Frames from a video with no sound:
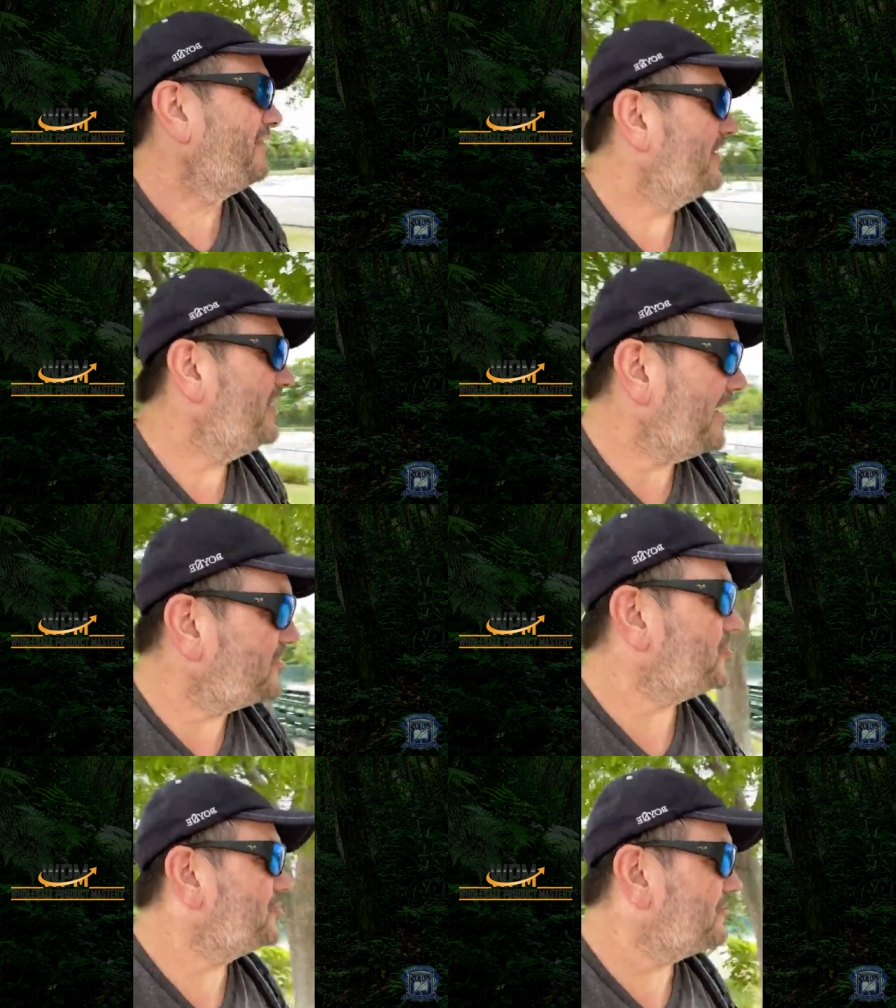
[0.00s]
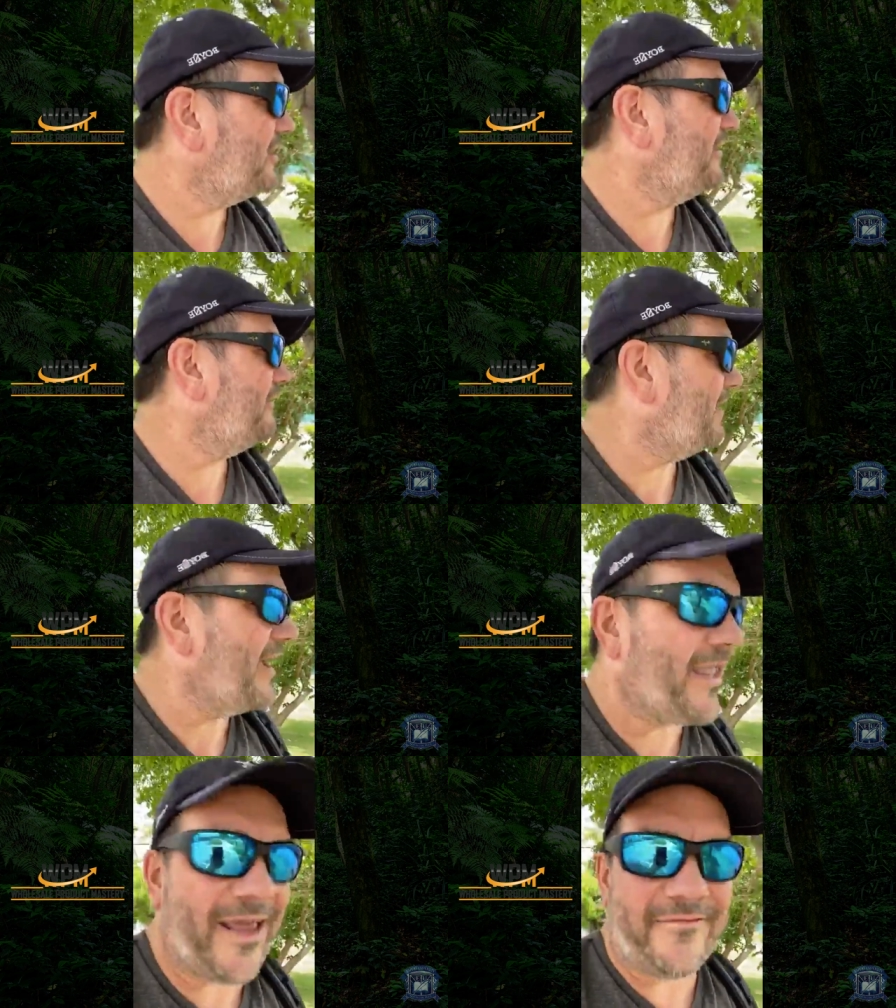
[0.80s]
the nature trail.
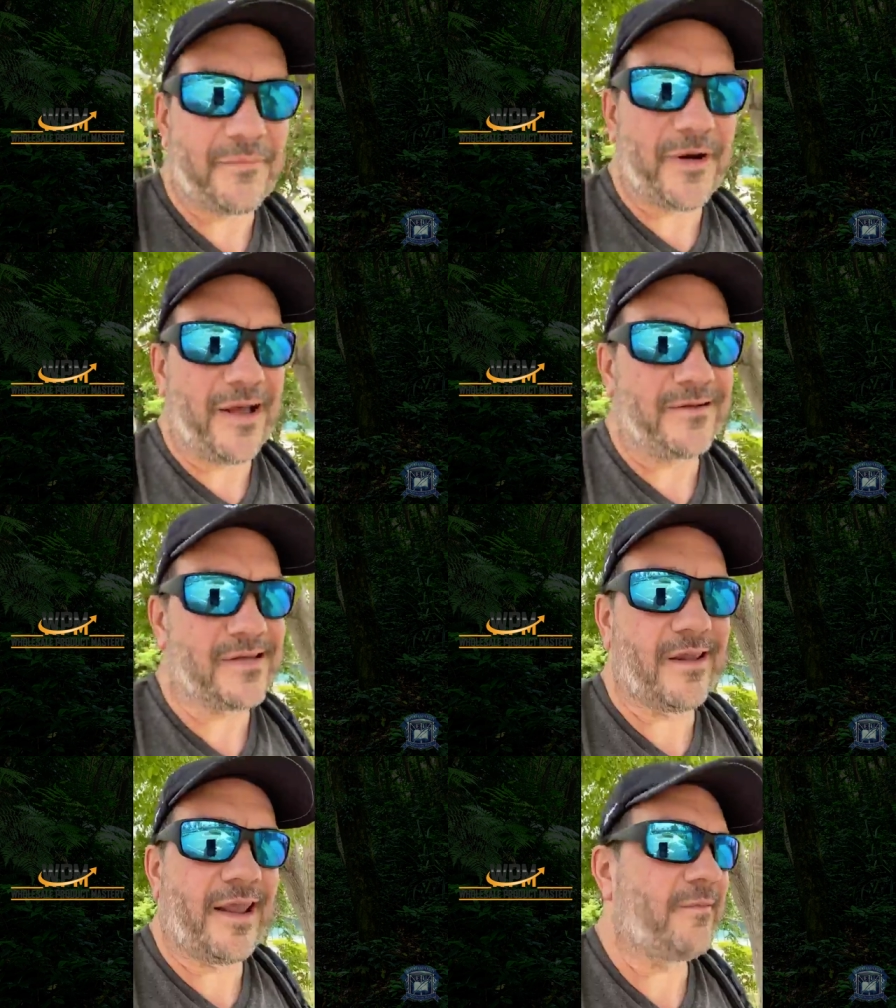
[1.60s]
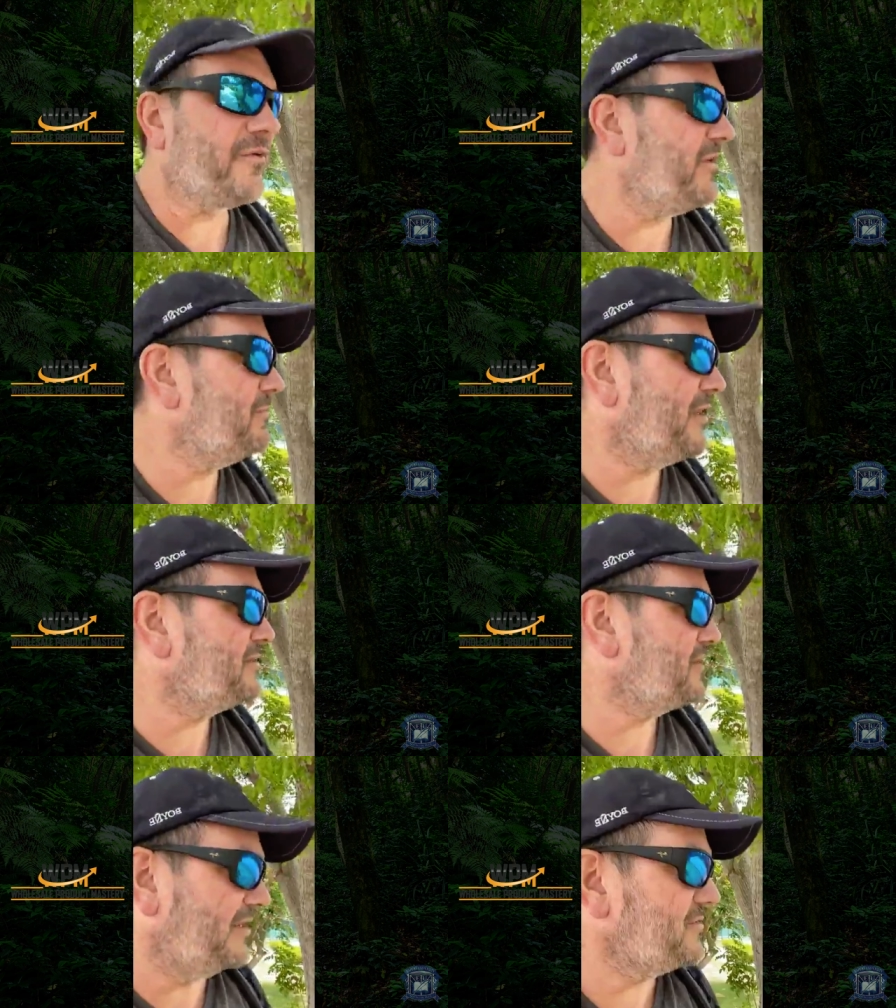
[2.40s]
I can't even pronounce the name of it, but
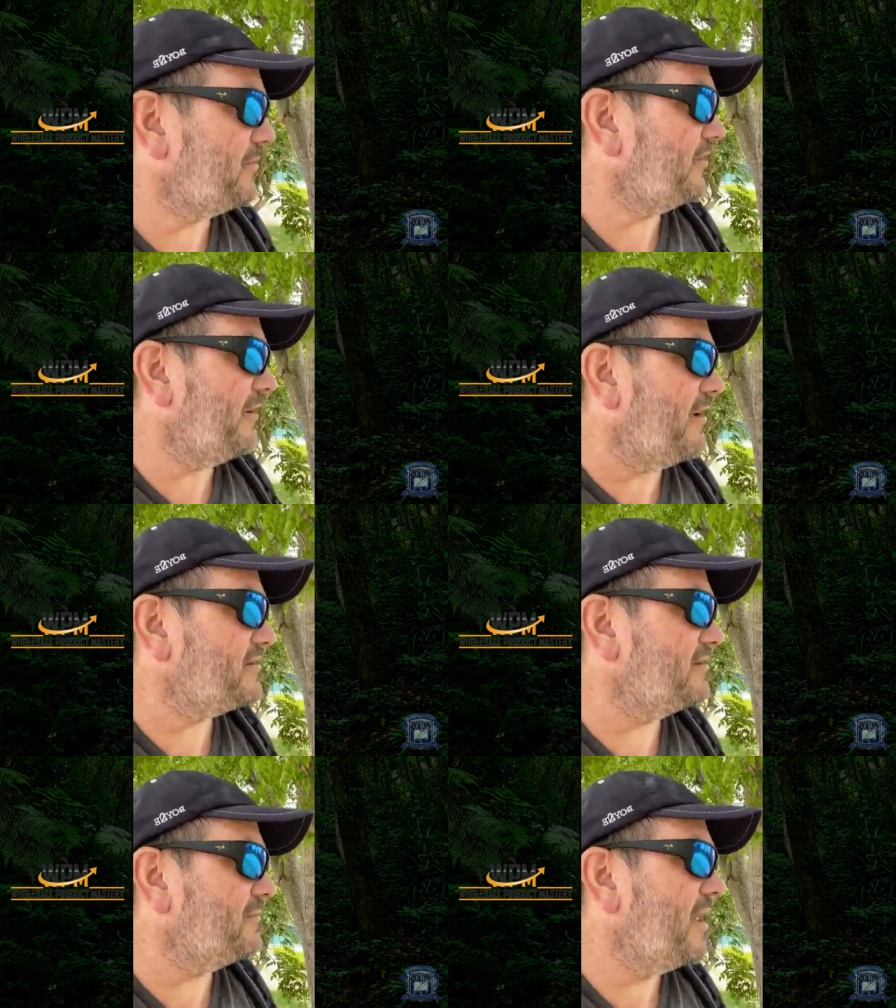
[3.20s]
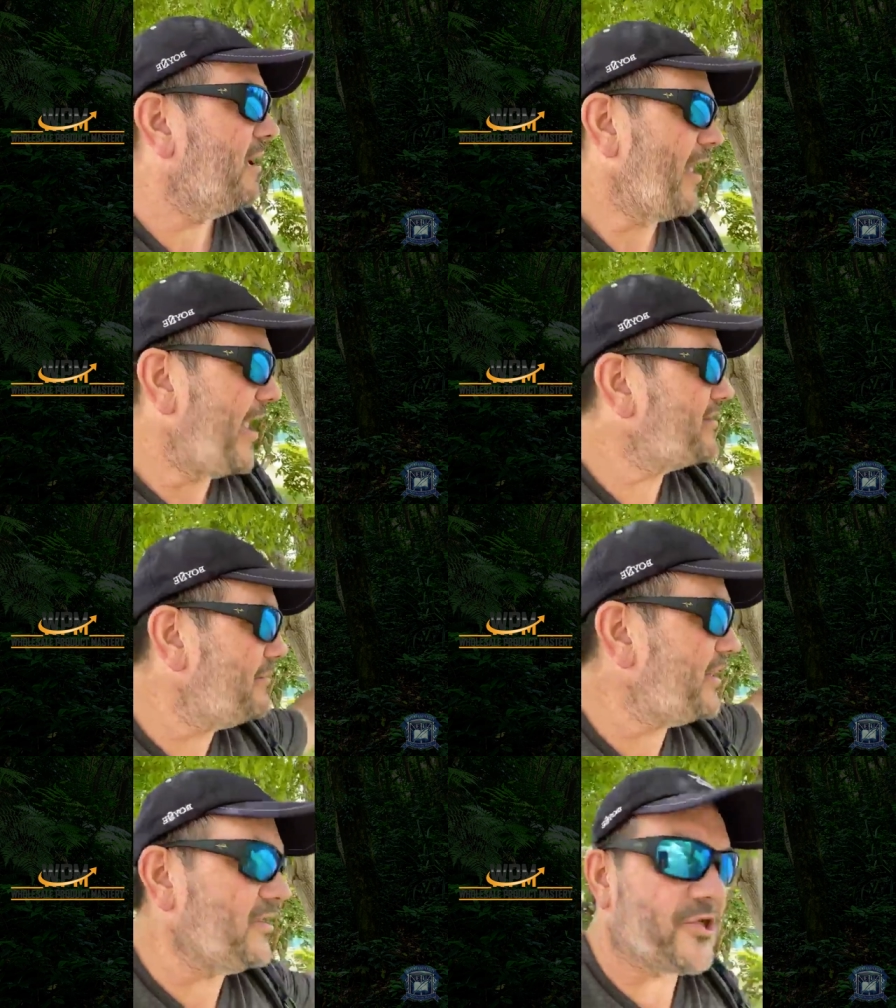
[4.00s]
it's pretty awesome. And
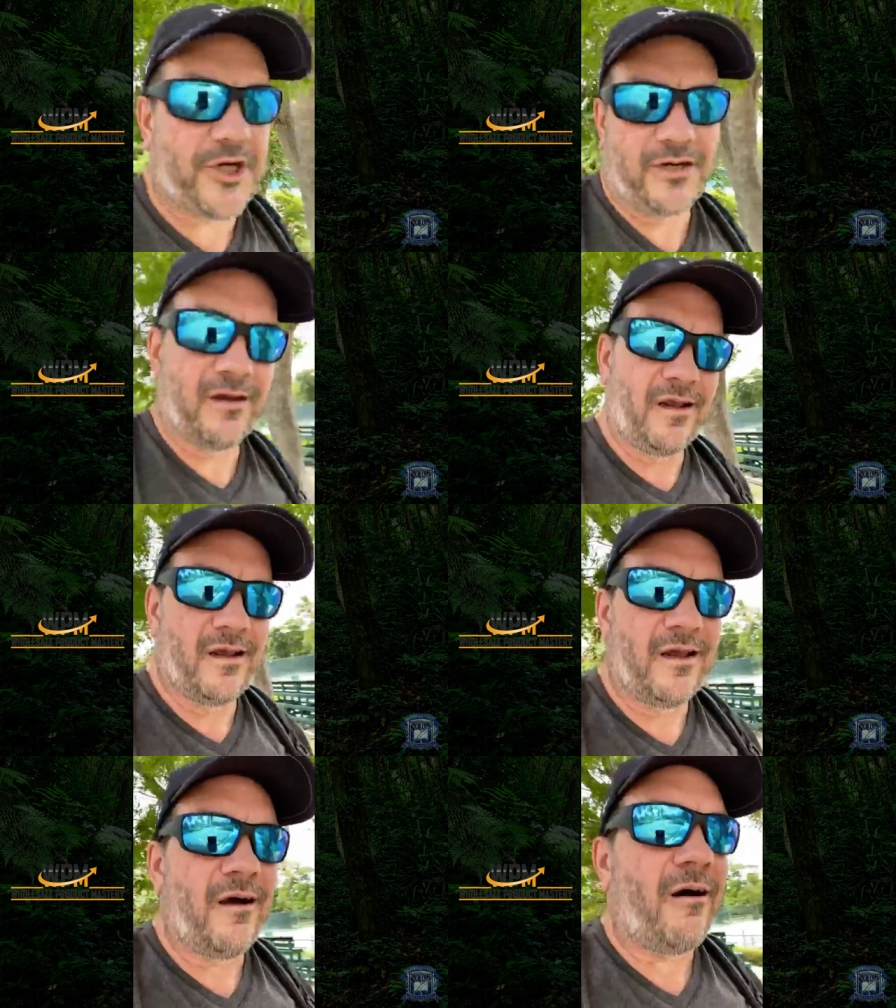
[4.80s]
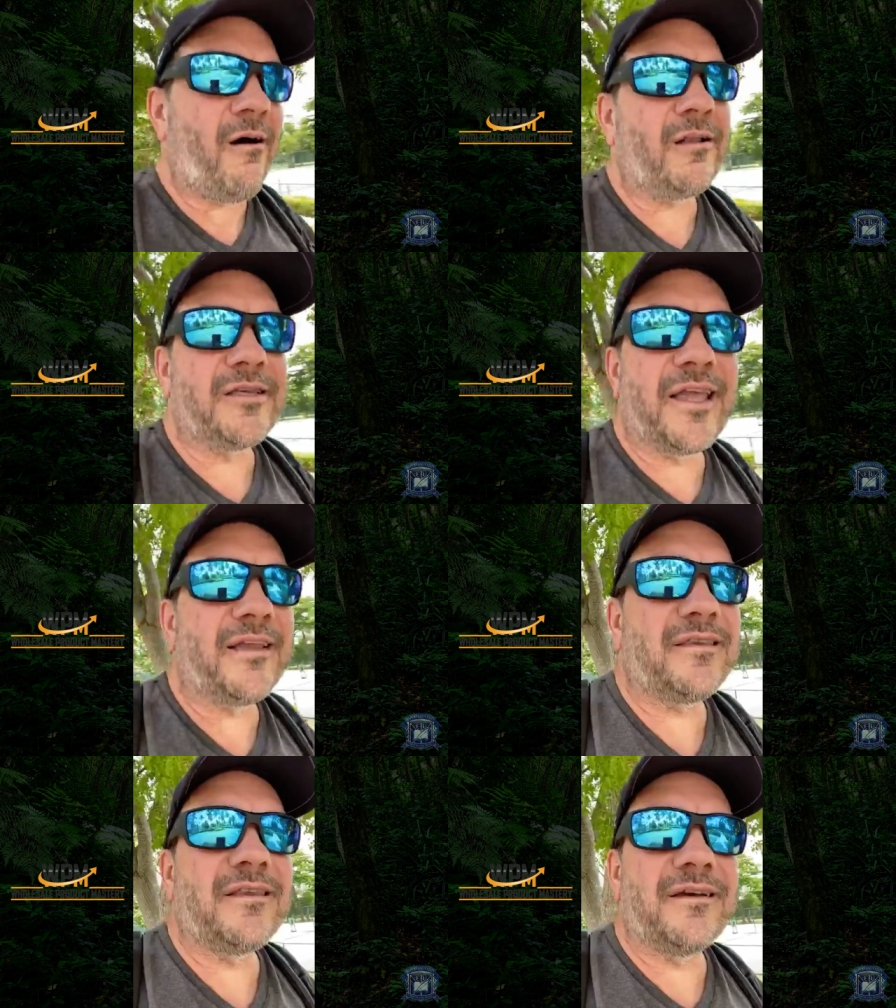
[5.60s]
the beach, all to
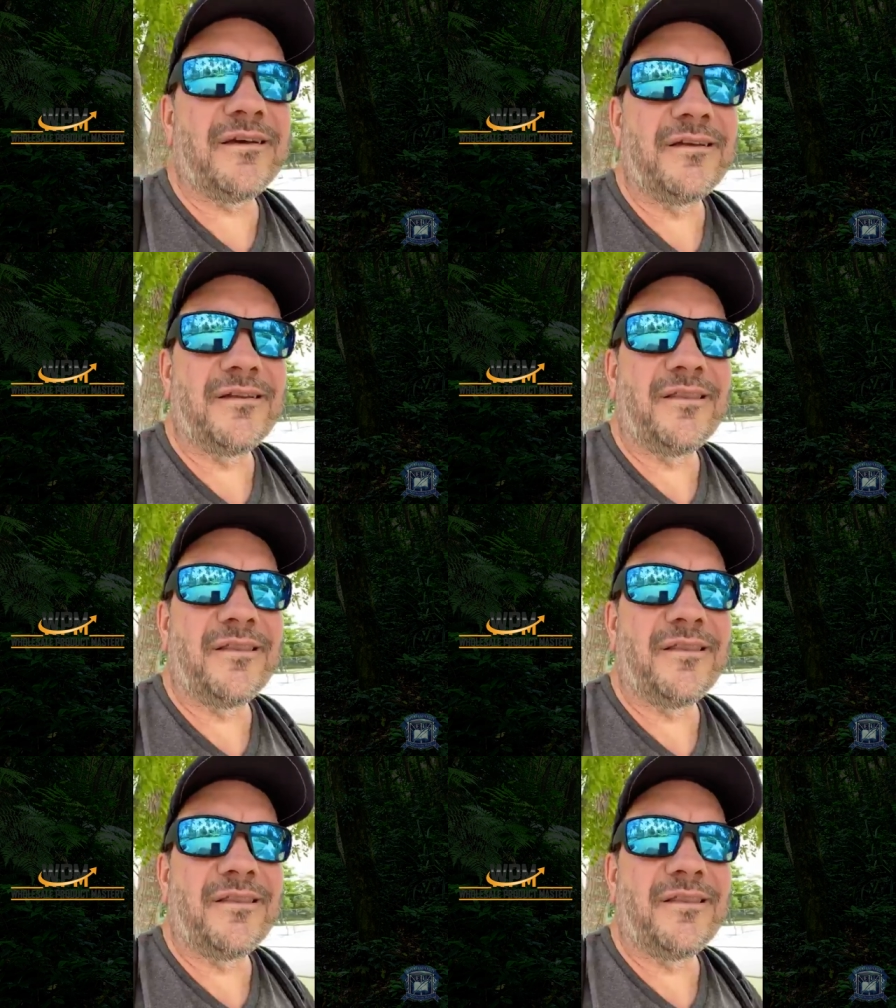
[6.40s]
get to the